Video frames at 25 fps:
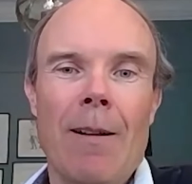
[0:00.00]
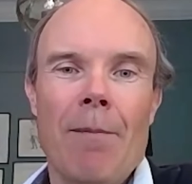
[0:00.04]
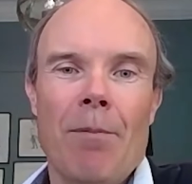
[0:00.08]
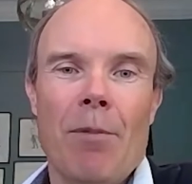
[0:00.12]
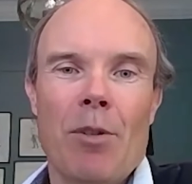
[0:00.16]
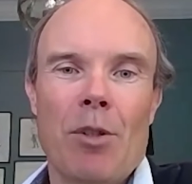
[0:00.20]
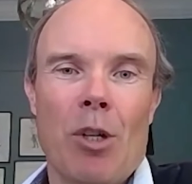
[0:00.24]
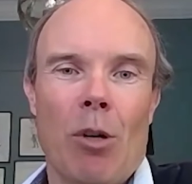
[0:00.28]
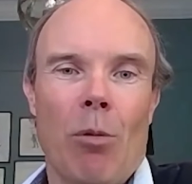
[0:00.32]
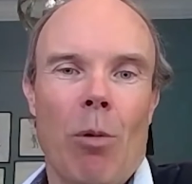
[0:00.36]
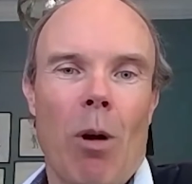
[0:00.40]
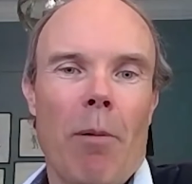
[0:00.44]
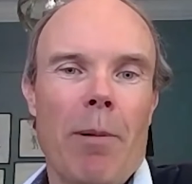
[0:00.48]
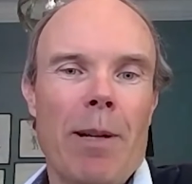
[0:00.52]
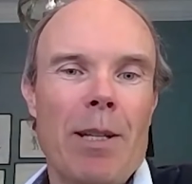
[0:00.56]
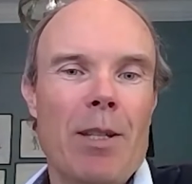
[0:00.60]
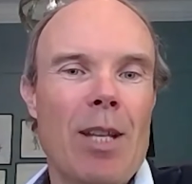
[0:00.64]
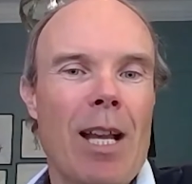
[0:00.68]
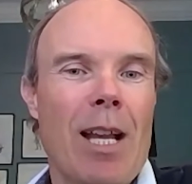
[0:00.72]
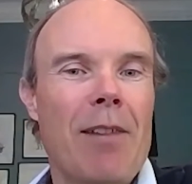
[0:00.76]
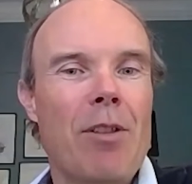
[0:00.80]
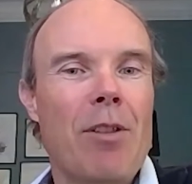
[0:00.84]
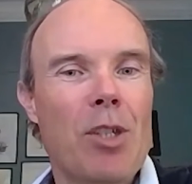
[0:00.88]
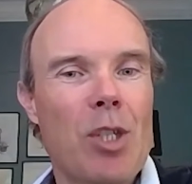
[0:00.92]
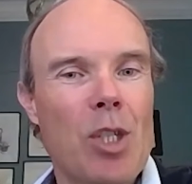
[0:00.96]
So what we'd
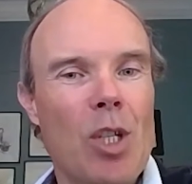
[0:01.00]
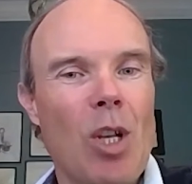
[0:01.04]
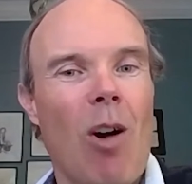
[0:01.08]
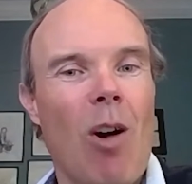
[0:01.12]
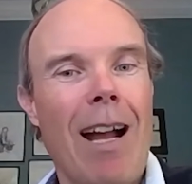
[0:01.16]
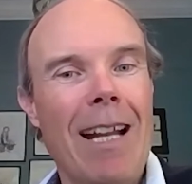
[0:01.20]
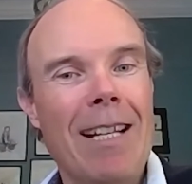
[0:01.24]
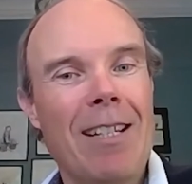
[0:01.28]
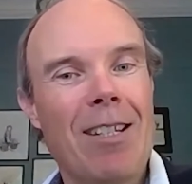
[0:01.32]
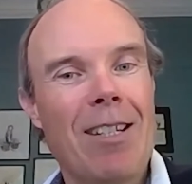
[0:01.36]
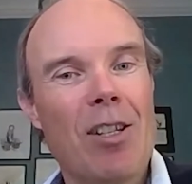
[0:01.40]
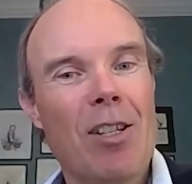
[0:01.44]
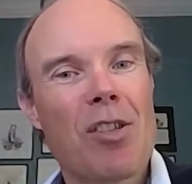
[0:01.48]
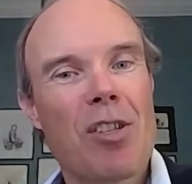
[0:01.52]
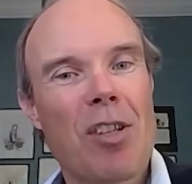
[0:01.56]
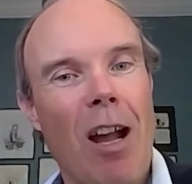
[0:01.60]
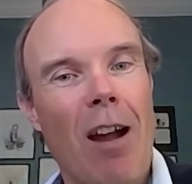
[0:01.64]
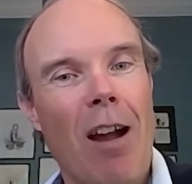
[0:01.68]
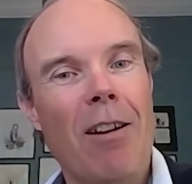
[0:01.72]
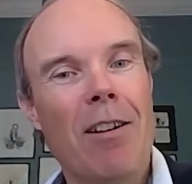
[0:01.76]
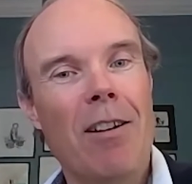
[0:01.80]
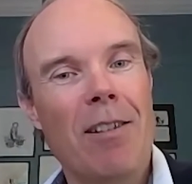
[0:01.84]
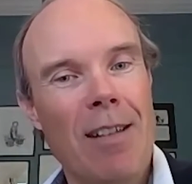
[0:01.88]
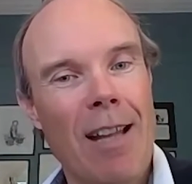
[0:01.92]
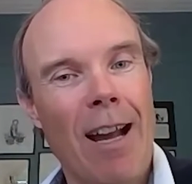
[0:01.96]
say, the scientists
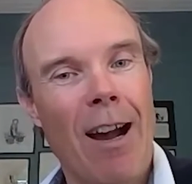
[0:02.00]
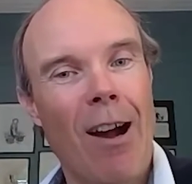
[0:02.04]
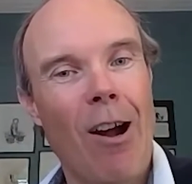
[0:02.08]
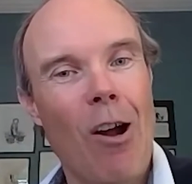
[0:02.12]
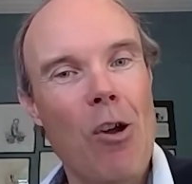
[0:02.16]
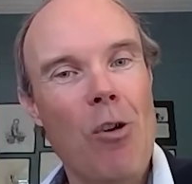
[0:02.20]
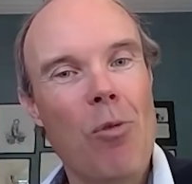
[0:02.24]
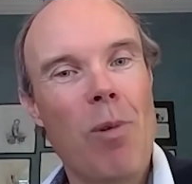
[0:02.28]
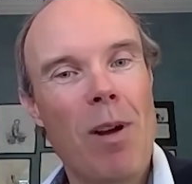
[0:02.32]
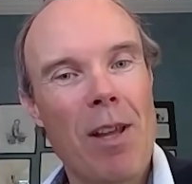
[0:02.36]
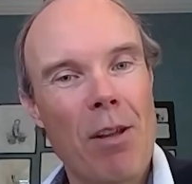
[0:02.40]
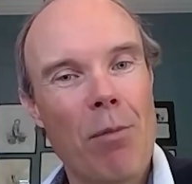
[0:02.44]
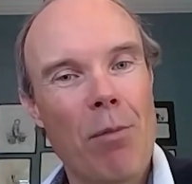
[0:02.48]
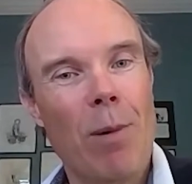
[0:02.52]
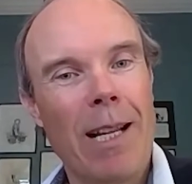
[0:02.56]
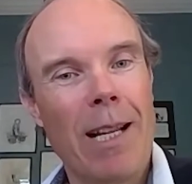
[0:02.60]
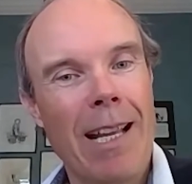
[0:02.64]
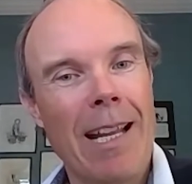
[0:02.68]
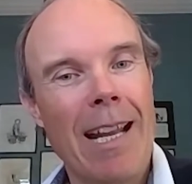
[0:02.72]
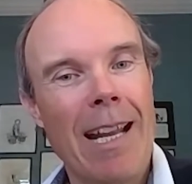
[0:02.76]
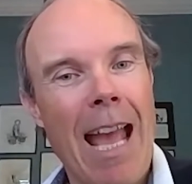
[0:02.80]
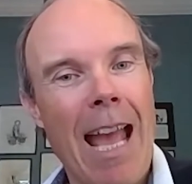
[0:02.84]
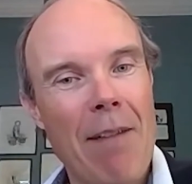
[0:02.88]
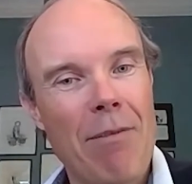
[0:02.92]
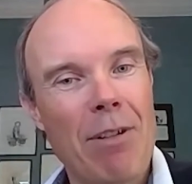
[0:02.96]
don't know whether we're going
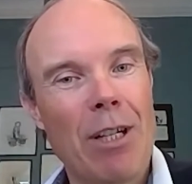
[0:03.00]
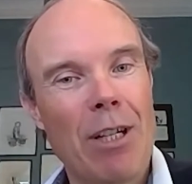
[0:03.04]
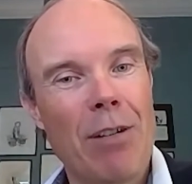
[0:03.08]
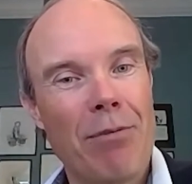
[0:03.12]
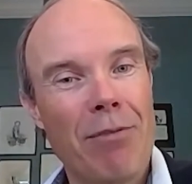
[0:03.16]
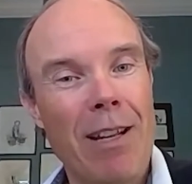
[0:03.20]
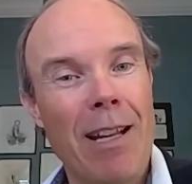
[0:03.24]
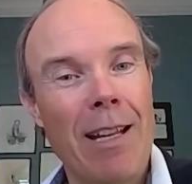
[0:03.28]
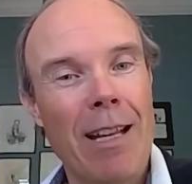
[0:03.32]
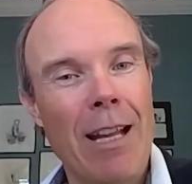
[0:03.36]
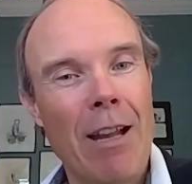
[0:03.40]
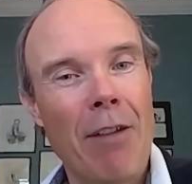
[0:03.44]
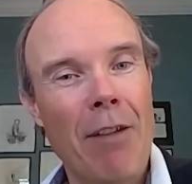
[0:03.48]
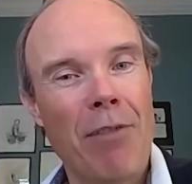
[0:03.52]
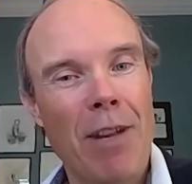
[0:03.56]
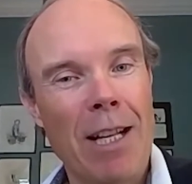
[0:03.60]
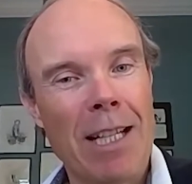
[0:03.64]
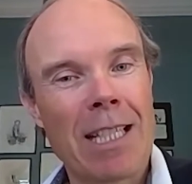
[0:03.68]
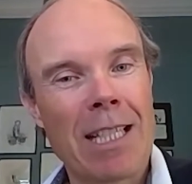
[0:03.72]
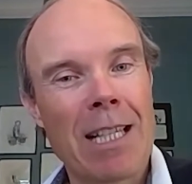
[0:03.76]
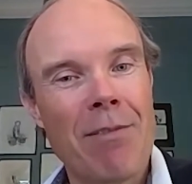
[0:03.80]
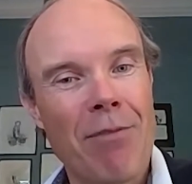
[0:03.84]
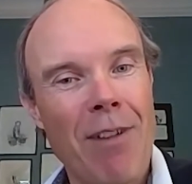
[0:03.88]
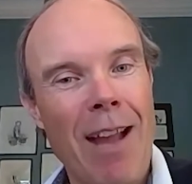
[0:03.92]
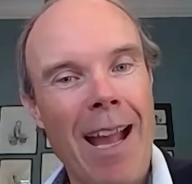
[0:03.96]
to have an
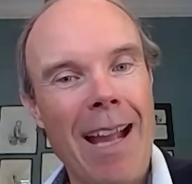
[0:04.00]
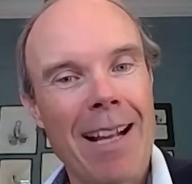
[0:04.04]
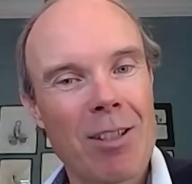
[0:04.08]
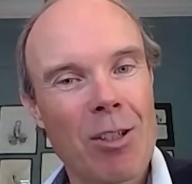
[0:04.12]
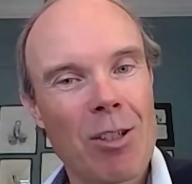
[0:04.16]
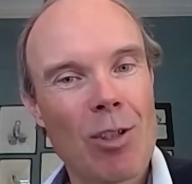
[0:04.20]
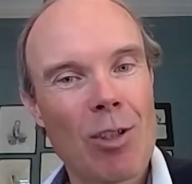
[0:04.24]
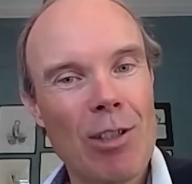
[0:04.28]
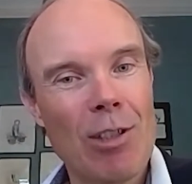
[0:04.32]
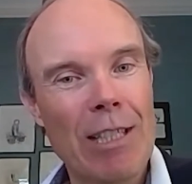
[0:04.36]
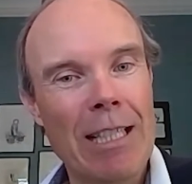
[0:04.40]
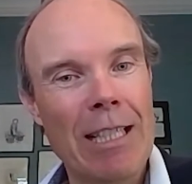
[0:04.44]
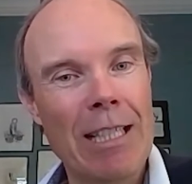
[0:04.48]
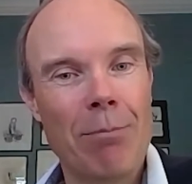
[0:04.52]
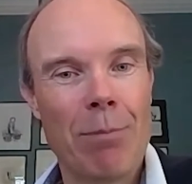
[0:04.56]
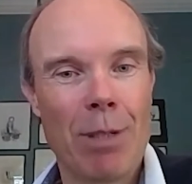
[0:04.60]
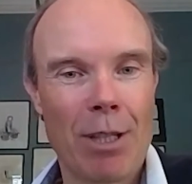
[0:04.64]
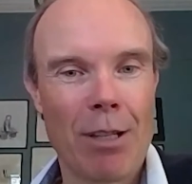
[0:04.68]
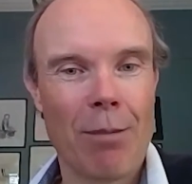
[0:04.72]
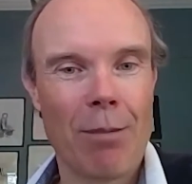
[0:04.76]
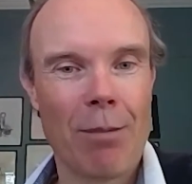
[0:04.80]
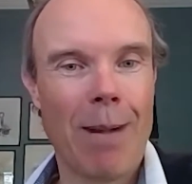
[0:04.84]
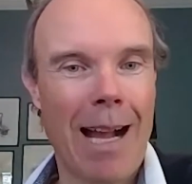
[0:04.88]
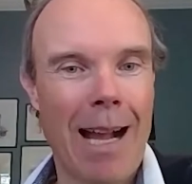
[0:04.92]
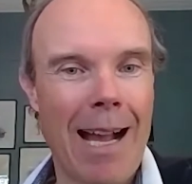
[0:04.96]
effective vaccine, but the
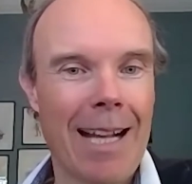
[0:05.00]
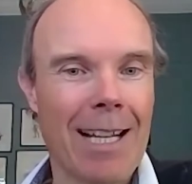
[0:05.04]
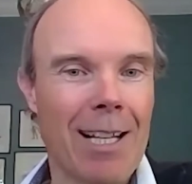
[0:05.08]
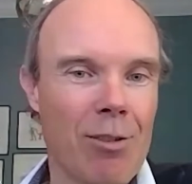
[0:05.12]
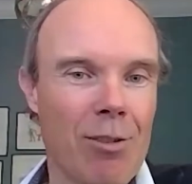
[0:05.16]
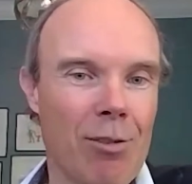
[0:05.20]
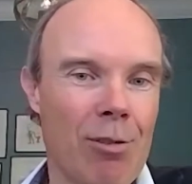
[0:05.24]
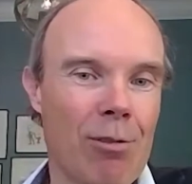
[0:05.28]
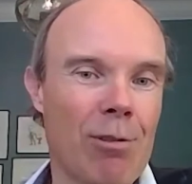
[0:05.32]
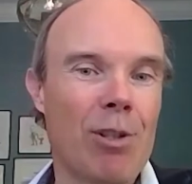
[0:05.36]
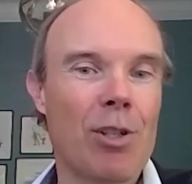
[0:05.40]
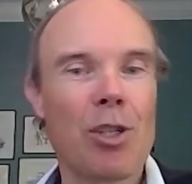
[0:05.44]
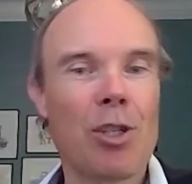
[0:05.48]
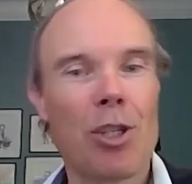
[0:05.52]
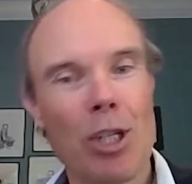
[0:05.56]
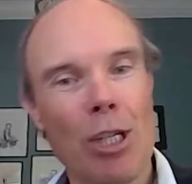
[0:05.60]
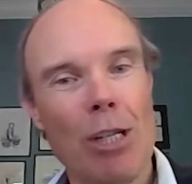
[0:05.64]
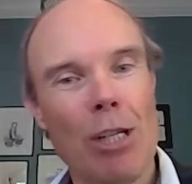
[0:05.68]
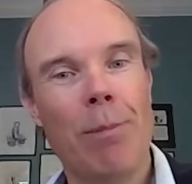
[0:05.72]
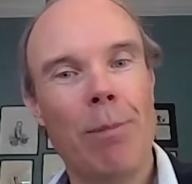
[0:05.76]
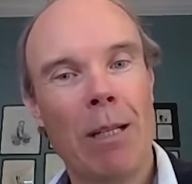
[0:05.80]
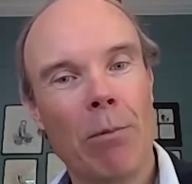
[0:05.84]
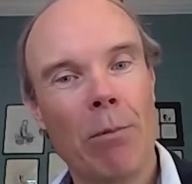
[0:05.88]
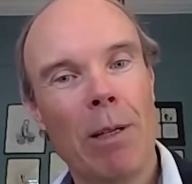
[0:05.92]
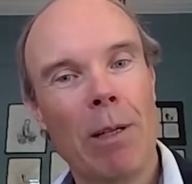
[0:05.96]
markets are
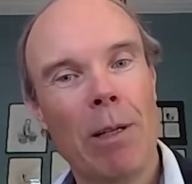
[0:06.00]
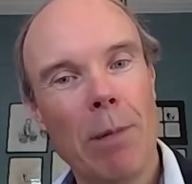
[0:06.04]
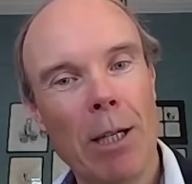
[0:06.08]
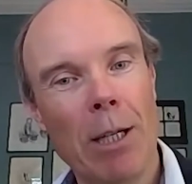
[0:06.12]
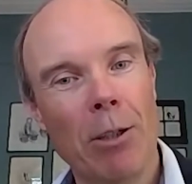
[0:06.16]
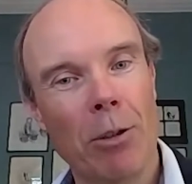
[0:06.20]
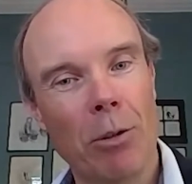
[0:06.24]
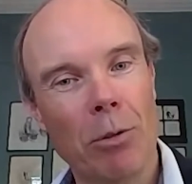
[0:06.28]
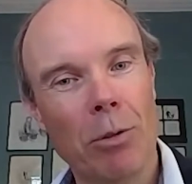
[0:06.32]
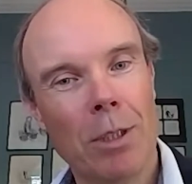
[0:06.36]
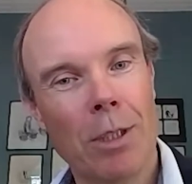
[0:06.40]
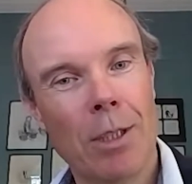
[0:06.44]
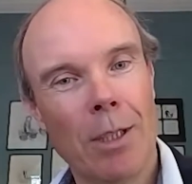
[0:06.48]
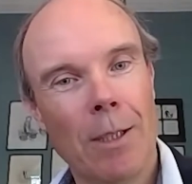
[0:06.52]
assuming we will.